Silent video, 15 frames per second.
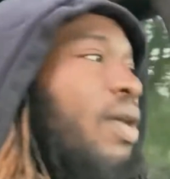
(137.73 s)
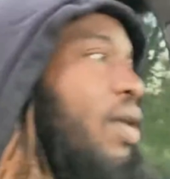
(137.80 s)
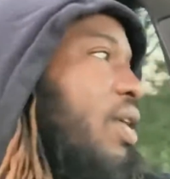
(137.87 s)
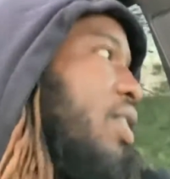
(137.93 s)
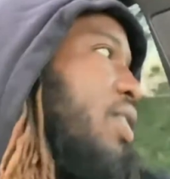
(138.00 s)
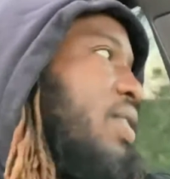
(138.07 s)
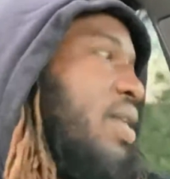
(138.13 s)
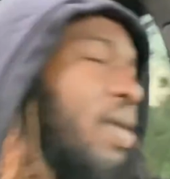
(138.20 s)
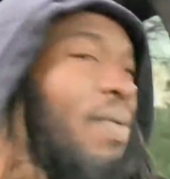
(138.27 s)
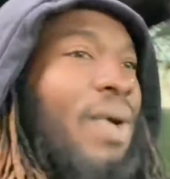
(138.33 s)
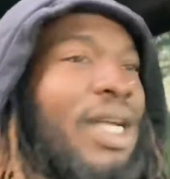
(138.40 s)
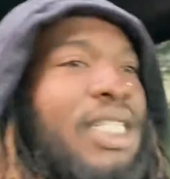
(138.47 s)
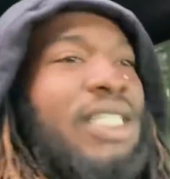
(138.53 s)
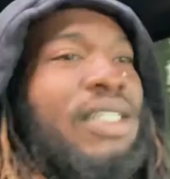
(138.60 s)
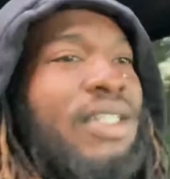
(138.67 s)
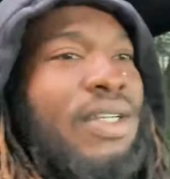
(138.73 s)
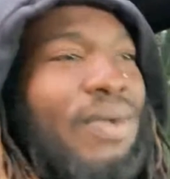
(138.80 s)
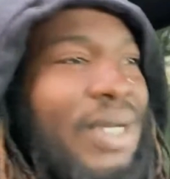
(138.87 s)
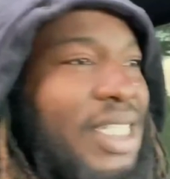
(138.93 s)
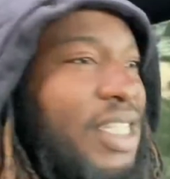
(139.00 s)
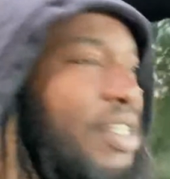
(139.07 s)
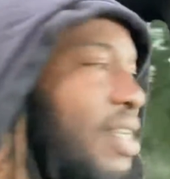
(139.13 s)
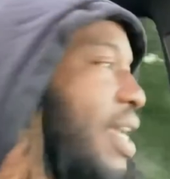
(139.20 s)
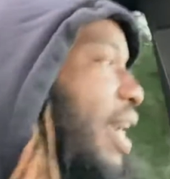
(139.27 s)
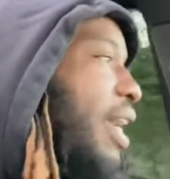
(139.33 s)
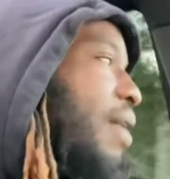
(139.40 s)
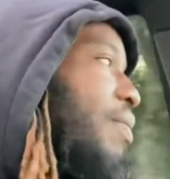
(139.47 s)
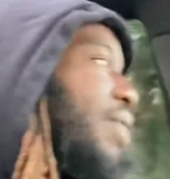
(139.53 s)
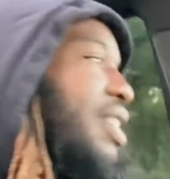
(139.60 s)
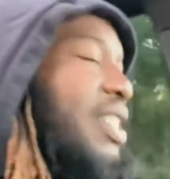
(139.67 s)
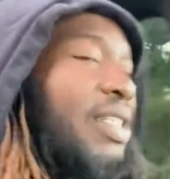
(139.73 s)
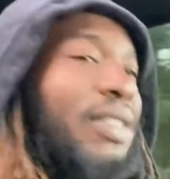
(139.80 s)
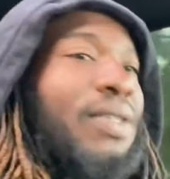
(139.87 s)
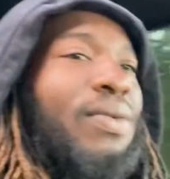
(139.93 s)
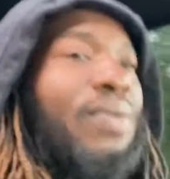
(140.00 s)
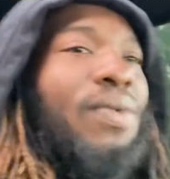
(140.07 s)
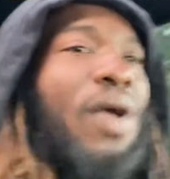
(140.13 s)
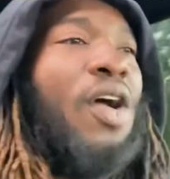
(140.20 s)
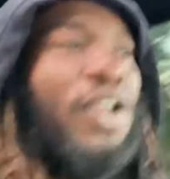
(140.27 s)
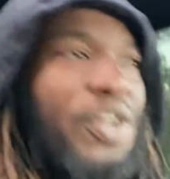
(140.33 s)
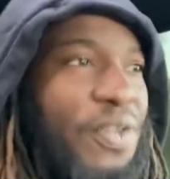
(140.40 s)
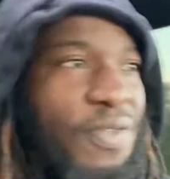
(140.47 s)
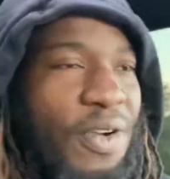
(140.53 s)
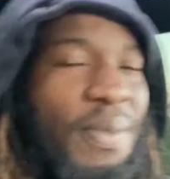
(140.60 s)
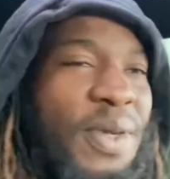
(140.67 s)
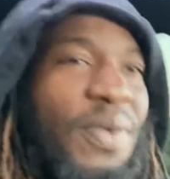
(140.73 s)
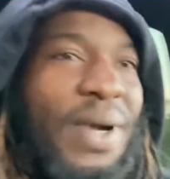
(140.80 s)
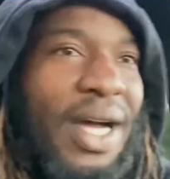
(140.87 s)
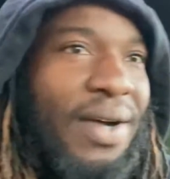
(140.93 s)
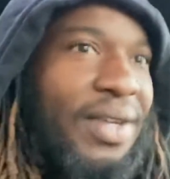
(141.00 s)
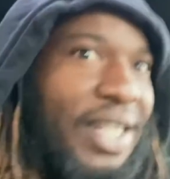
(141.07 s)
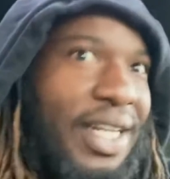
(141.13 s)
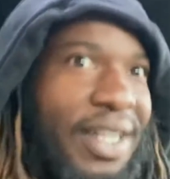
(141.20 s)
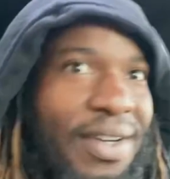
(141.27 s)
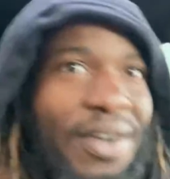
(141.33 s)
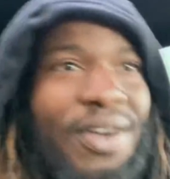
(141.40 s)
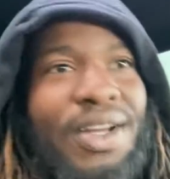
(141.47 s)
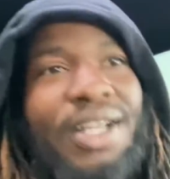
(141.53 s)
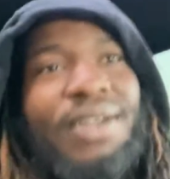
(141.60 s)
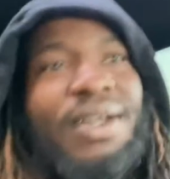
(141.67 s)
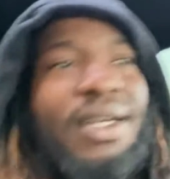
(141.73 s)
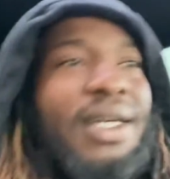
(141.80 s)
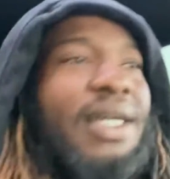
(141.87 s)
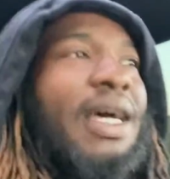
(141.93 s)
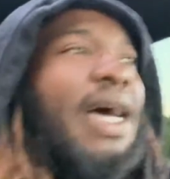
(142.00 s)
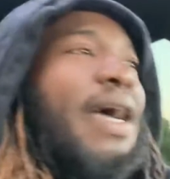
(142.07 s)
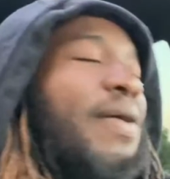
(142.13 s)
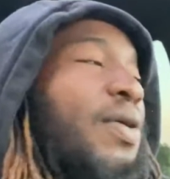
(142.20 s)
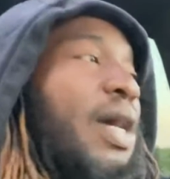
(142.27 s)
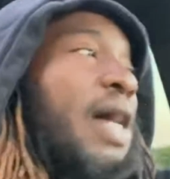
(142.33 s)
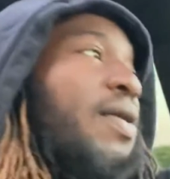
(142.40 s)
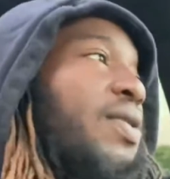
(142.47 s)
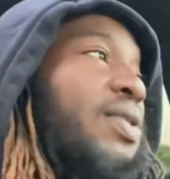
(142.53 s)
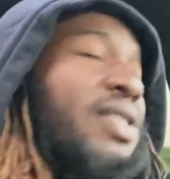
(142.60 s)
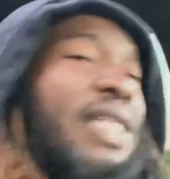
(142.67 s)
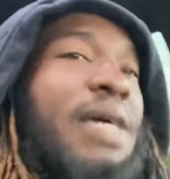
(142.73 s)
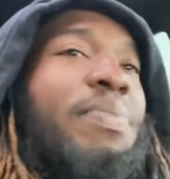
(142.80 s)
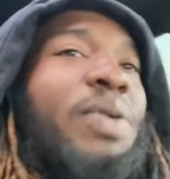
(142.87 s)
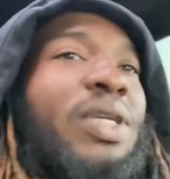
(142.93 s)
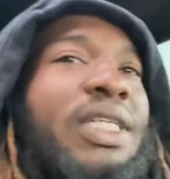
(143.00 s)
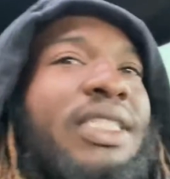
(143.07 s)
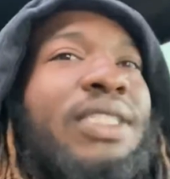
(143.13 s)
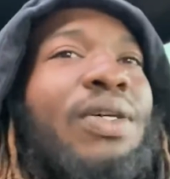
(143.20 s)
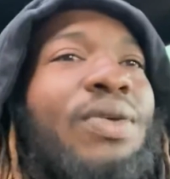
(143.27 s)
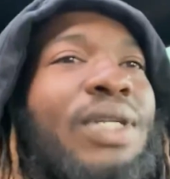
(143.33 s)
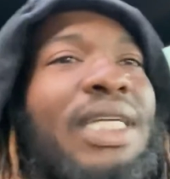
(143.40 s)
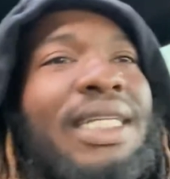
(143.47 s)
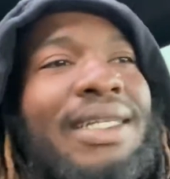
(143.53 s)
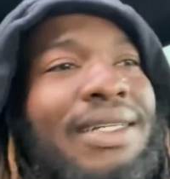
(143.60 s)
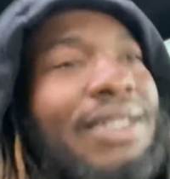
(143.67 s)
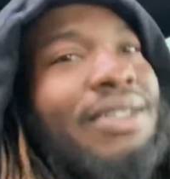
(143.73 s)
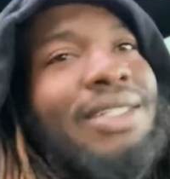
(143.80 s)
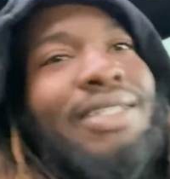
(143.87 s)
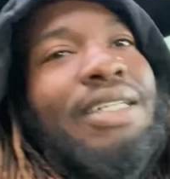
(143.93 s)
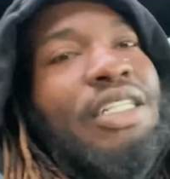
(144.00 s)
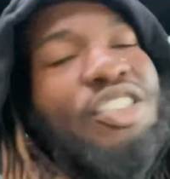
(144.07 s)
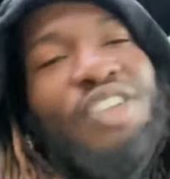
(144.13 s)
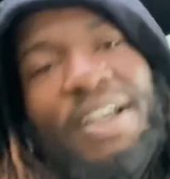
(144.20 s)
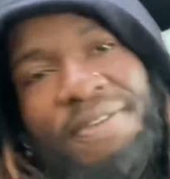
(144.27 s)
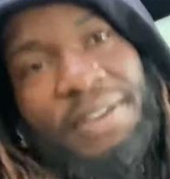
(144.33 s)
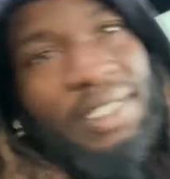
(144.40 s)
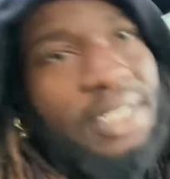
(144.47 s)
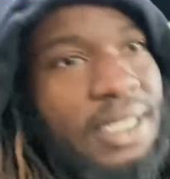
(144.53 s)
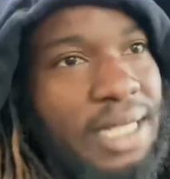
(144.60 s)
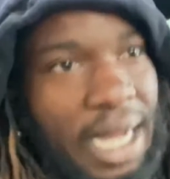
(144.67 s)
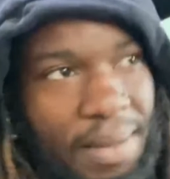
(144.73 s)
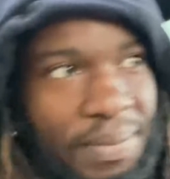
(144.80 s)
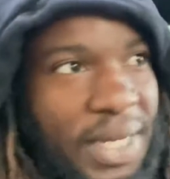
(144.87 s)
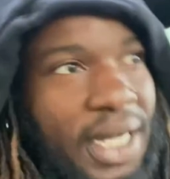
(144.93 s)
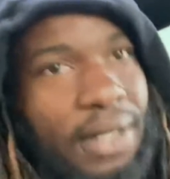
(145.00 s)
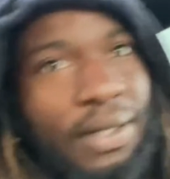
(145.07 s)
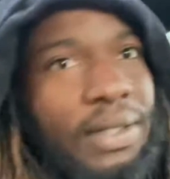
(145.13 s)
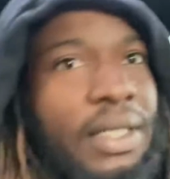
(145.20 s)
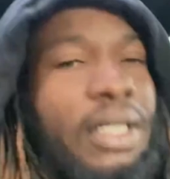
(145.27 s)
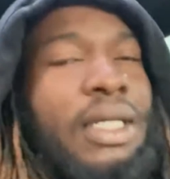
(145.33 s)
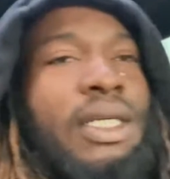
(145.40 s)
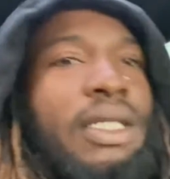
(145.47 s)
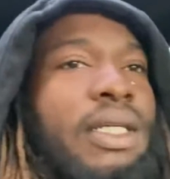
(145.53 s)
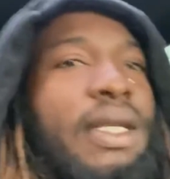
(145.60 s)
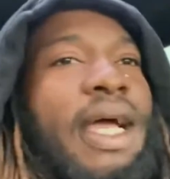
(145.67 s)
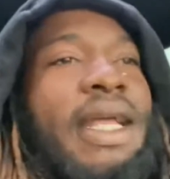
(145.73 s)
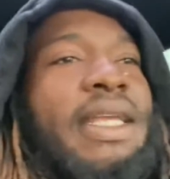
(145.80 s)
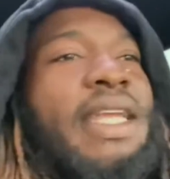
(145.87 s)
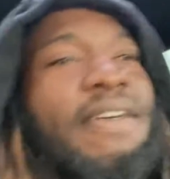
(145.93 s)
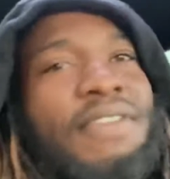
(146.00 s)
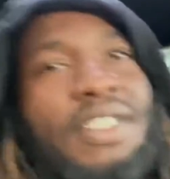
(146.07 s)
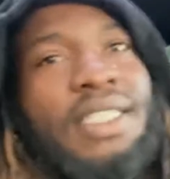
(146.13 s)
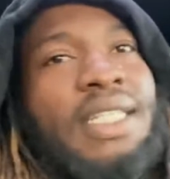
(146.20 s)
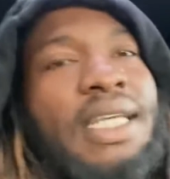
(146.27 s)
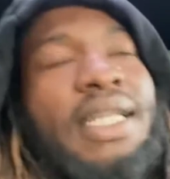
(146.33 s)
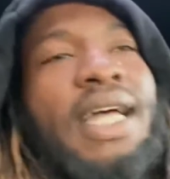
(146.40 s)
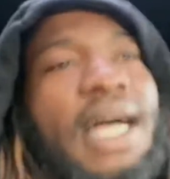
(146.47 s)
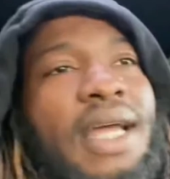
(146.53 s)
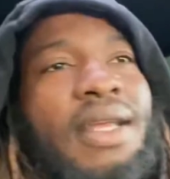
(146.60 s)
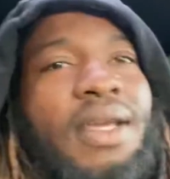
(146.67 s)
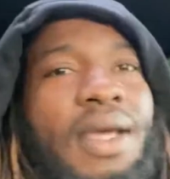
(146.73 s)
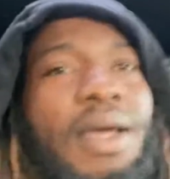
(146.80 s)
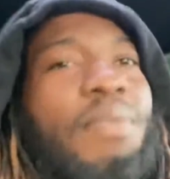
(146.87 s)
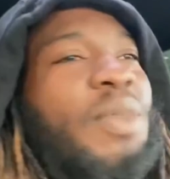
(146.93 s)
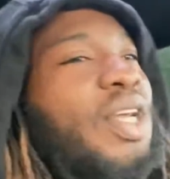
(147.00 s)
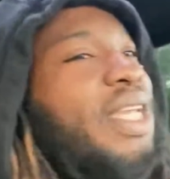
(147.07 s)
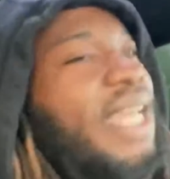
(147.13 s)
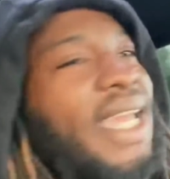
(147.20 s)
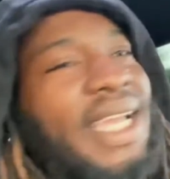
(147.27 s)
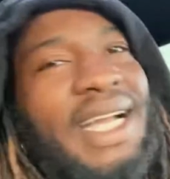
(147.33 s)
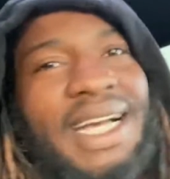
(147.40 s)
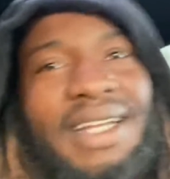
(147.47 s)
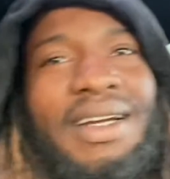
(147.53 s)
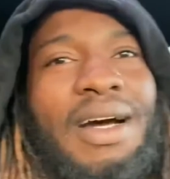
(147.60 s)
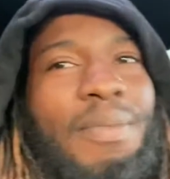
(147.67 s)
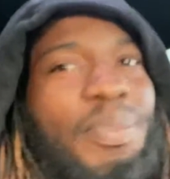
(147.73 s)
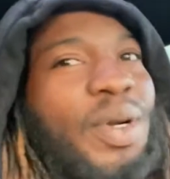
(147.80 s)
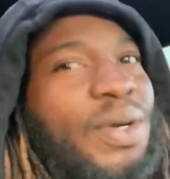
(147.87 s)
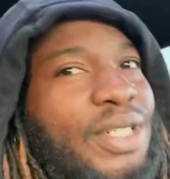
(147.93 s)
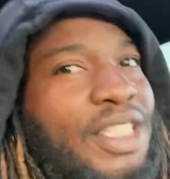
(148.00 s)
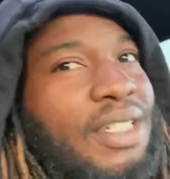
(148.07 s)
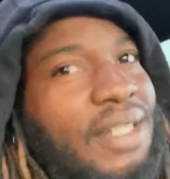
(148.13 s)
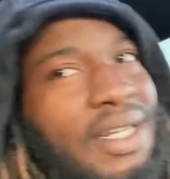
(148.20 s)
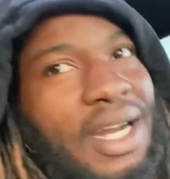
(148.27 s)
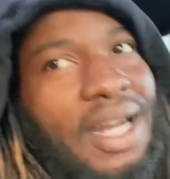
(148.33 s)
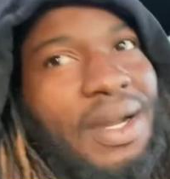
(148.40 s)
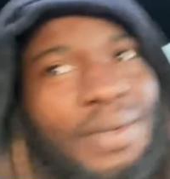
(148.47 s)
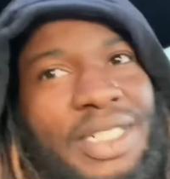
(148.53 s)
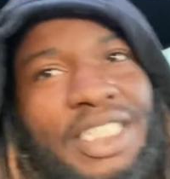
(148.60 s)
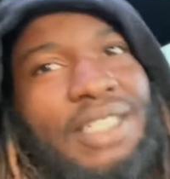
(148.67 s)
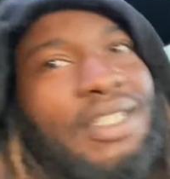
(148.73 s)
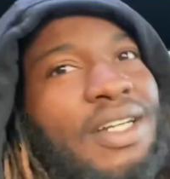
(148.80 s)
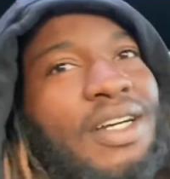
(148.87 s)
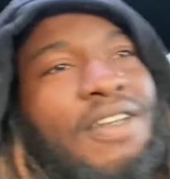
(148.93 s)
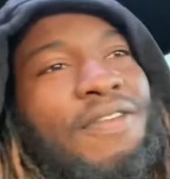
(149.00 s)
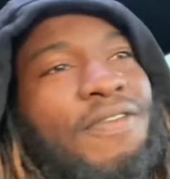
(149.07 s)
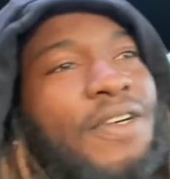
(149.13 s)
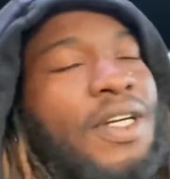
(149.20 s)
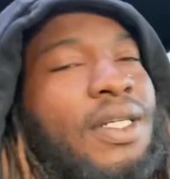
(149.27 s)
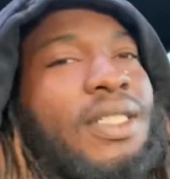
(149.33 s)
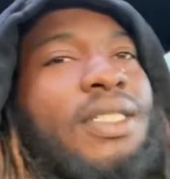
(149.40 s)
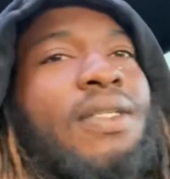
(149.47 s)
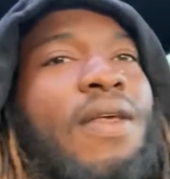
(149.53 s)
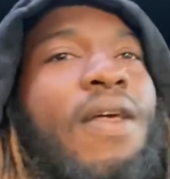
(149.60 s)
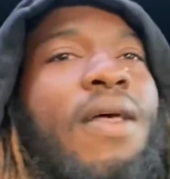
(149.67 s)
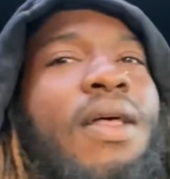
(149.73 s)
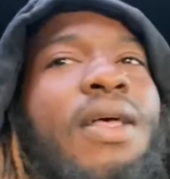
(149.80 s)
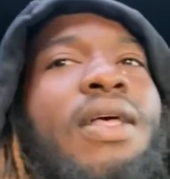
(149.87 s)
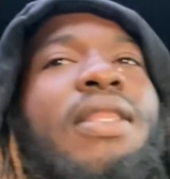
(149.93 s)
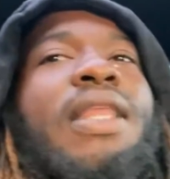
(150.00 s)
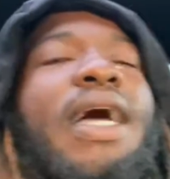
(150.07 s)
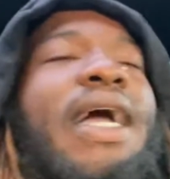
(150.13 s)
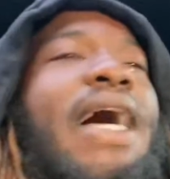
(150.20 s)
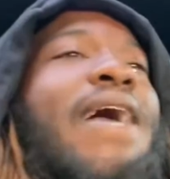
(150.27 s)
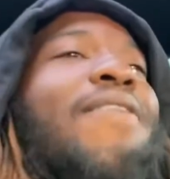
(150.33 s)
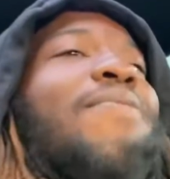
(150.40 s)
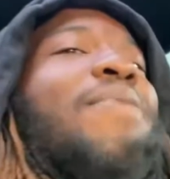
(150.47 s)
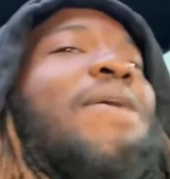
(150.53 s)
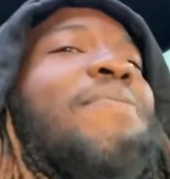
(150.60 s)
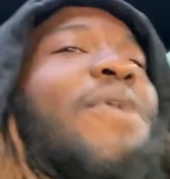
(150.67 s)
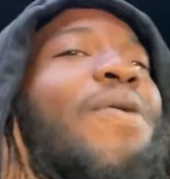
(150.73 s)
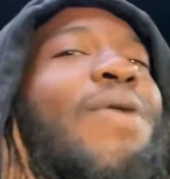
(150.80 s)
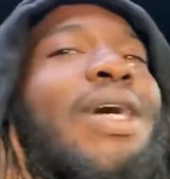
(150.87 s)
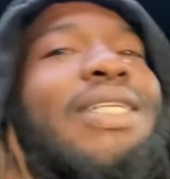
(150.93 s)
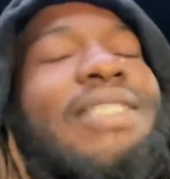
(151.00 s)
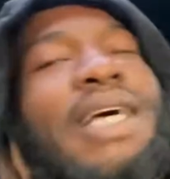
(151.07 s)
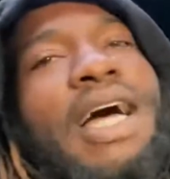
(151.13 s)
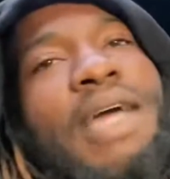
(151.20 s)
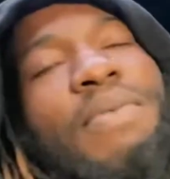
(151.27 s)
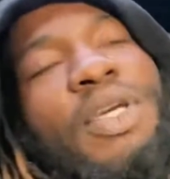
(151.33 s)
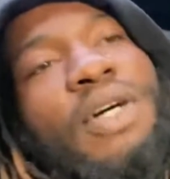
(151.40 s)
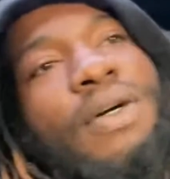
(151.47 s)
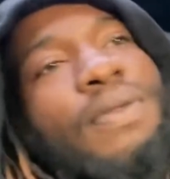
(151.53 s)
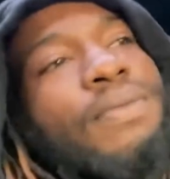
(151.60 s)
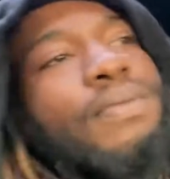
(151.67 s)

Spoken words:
do you, what's your name, are you from around here? Or I won't say a police don't need a gun on a traffic stop now, and I never say that, but you ain't gotta approach the car with your gun first. Like, I remember one time, yo,